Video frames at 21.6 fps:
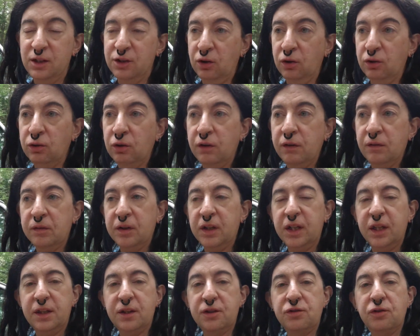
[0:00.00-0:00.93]
Don't know if I'm going
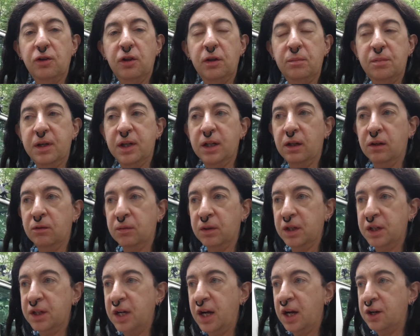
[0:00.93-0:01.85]
to get the solar panel
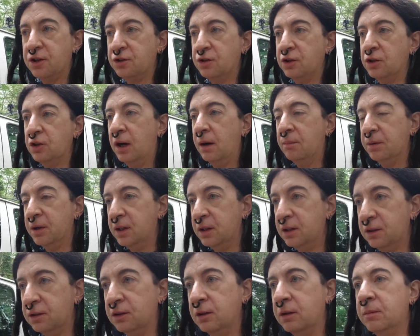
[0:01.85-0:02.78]
reattached or not, but
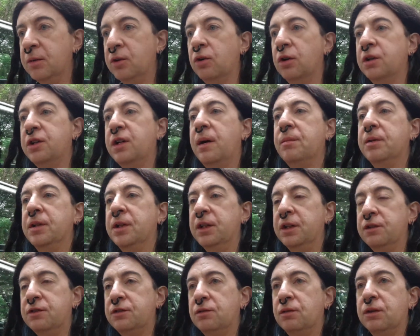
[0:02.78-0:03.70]
it is going to be hooked up at
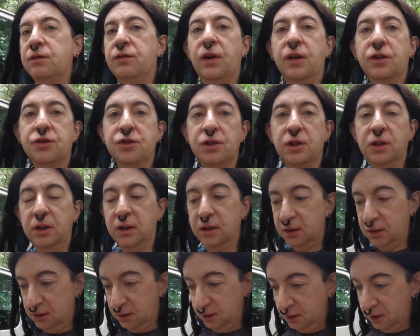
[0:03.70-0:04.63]
least so it's functional,
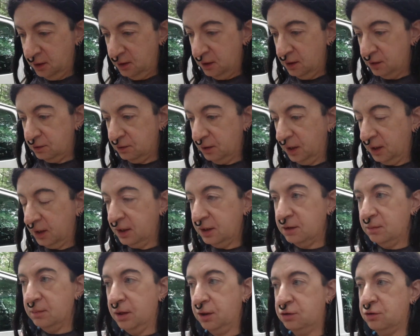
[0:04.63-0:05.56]
so I can
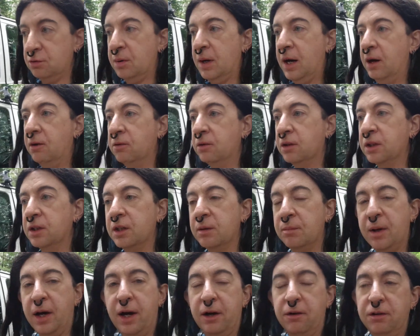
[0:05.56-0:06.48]
get some extra power into
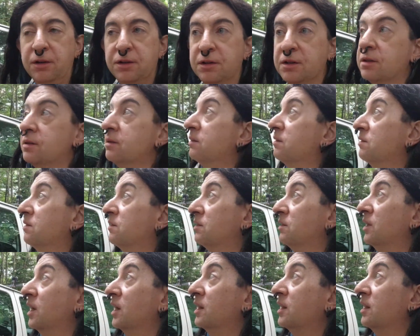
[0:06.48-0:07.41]
the batteries. It's
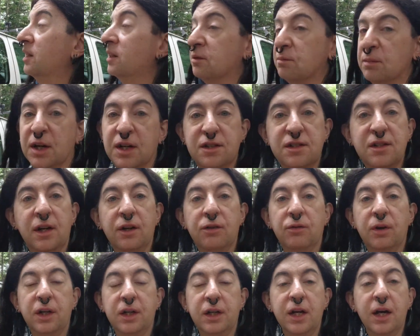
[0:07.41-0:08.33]
not that there's much
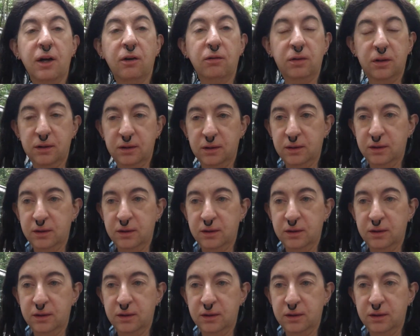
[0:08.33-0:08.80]
sun right now,